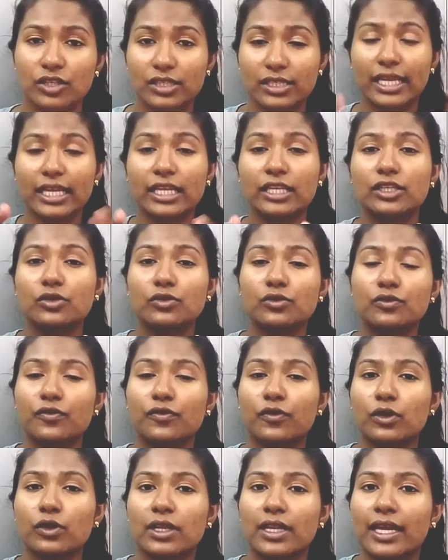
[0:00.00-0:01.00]
So stay
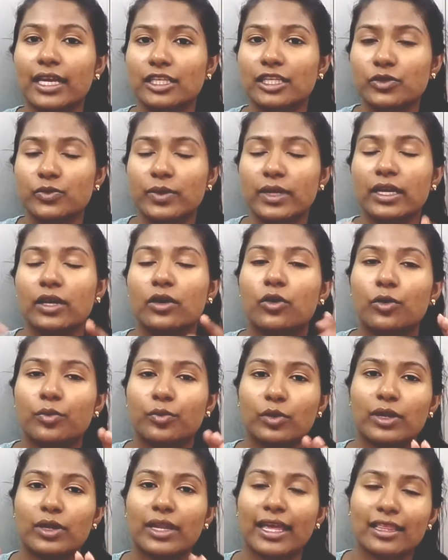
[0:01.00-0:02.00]
tuned for the next week.
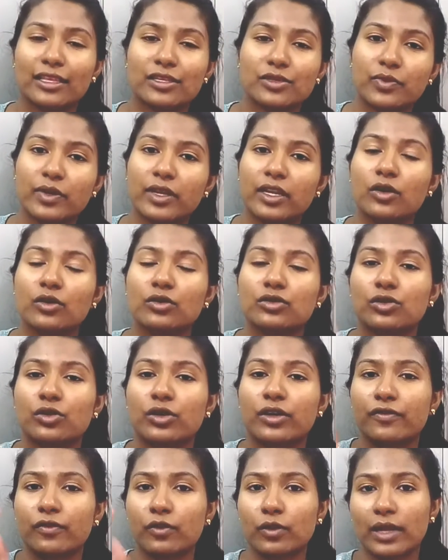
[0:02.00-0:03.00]
Hope you like this video.
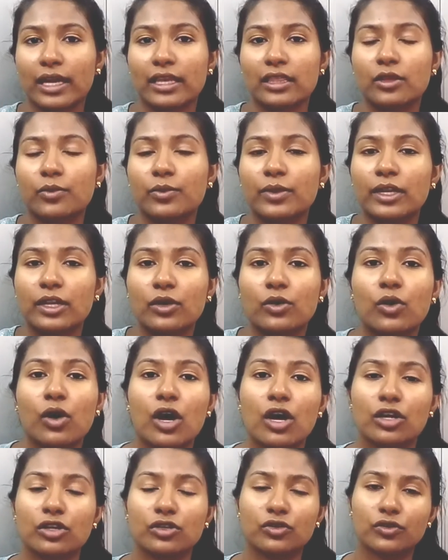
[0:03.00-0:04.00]
So if you like the
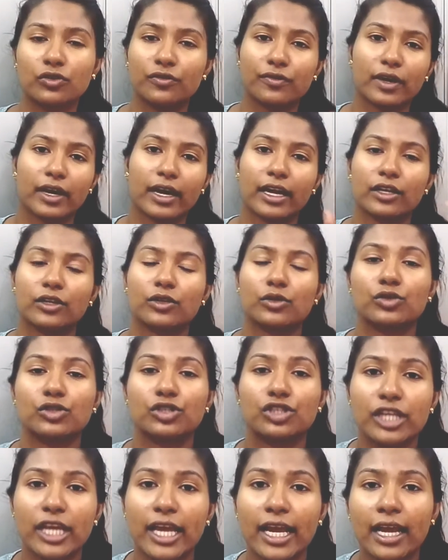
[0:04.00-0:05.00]
video, don't forget
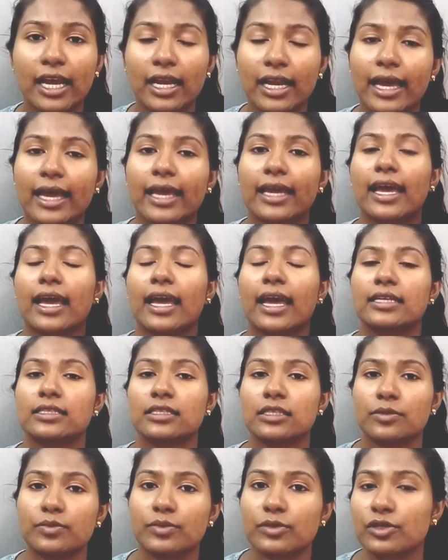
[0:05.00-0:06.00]
to share, like
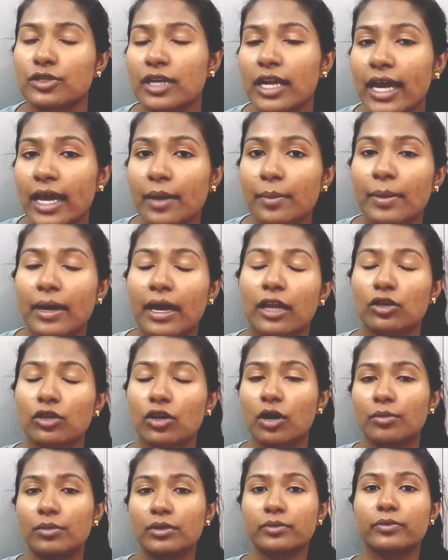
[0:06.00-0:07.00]
and subscribe,
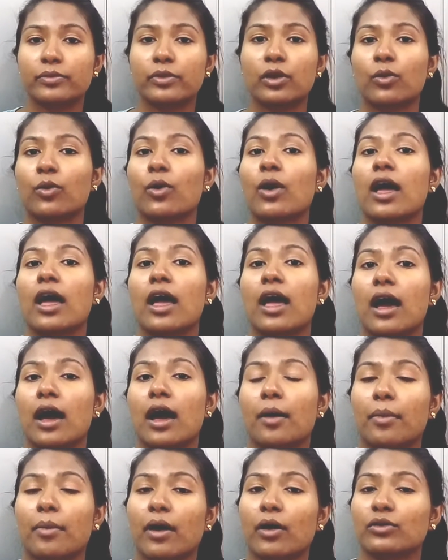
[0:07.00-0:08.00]
and comment below
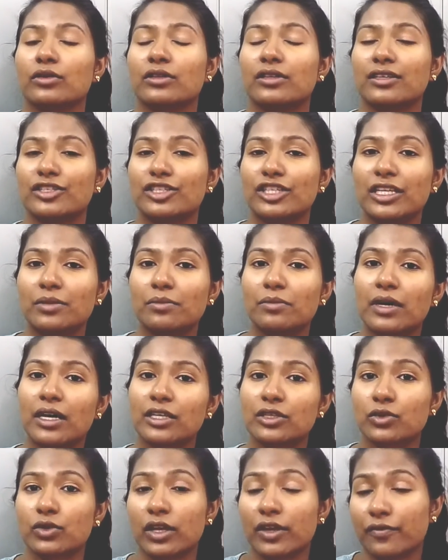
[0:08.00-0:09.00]
about the sheet
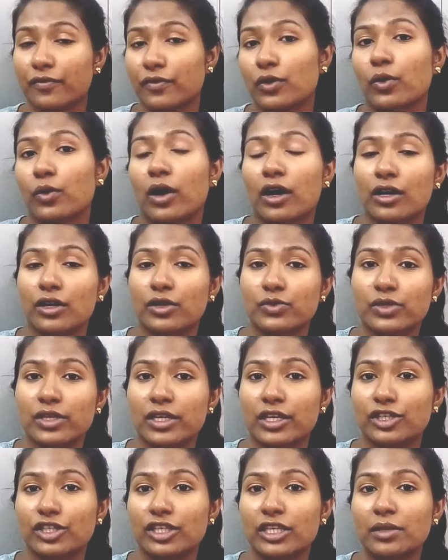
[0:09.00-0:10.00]
mask if you are
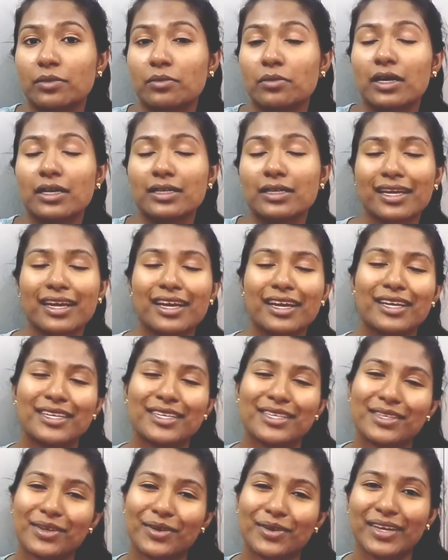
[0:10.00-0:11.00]
using a sheet mask.
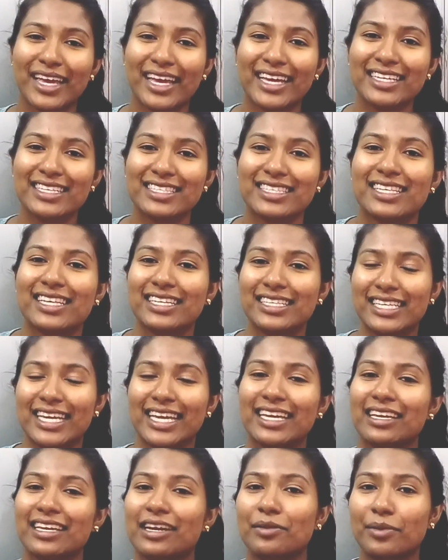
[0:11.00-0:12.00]
So yes,
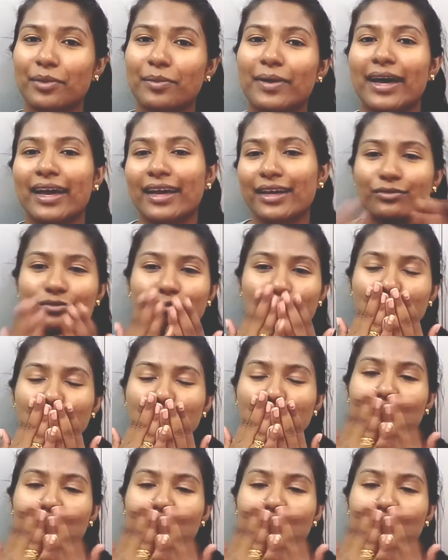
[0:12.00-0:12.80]
take care, bye bye.